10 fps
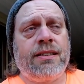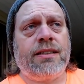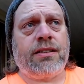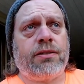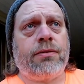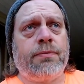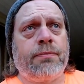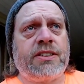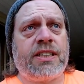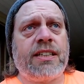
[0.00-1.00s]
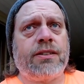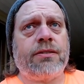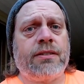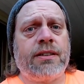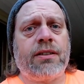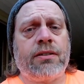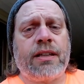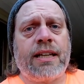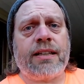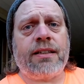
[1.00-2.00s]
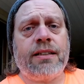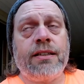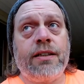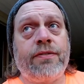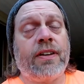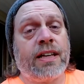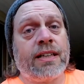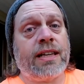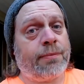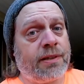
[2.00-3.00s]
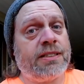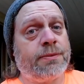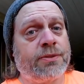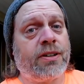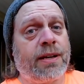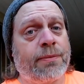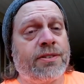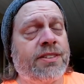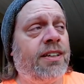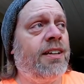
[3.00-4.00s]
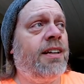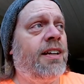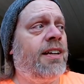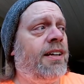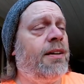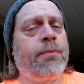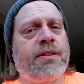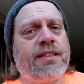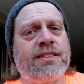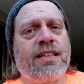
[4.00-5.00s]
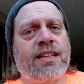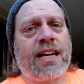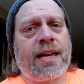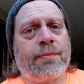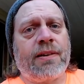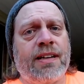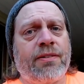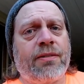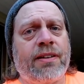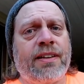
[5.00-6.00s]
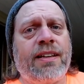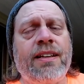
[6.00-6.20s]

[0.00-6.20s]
you know, my channel and all that if I got that many subscribers. But that's not going to happen anyway.